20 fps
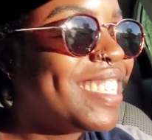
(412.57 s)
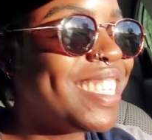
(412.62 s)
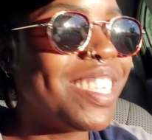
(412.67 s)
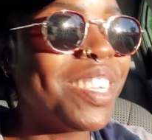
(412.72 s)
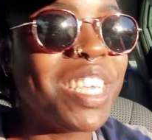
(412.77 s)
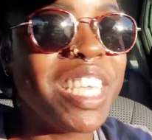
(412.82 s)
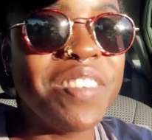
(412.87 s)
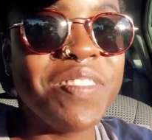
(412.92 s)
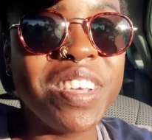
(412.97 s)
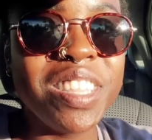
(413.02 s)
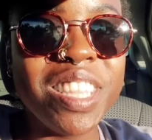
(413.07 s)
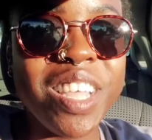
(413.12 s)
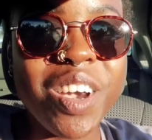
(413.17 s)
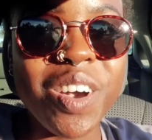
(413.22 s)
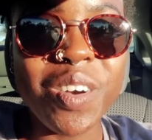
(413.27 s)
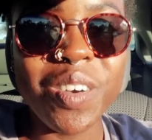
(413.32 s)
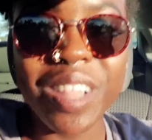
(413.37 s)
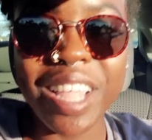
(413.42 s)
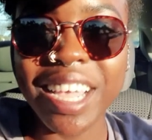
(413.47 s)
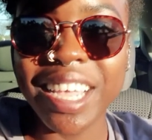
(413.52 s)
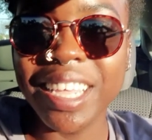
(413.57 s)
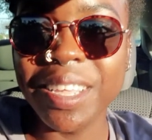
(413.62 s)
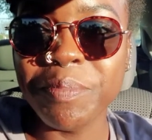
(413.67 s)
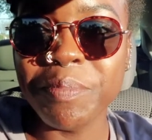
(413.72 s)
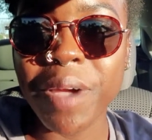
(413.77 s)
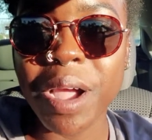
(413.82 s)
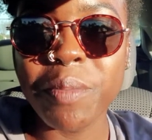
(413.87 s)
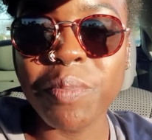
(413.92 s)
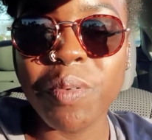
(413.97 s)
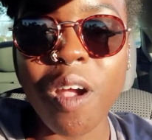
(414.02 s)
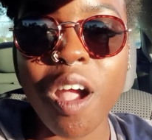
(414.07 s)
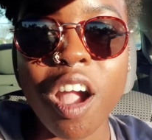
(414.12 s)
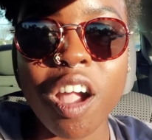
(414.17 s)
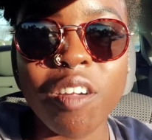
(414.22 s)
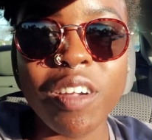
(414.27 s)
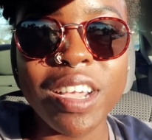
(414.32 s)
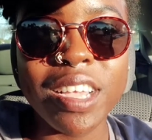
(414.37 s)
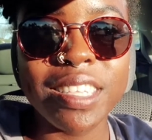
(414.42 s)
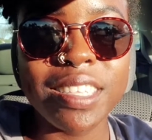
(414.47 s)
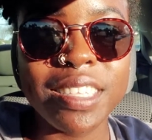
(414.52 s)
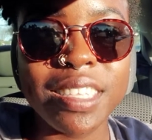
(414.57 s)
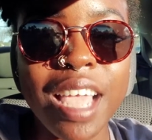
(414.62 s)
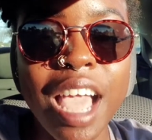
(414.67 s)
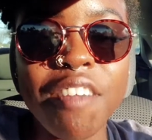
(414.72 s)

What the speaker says: So even though like my progress,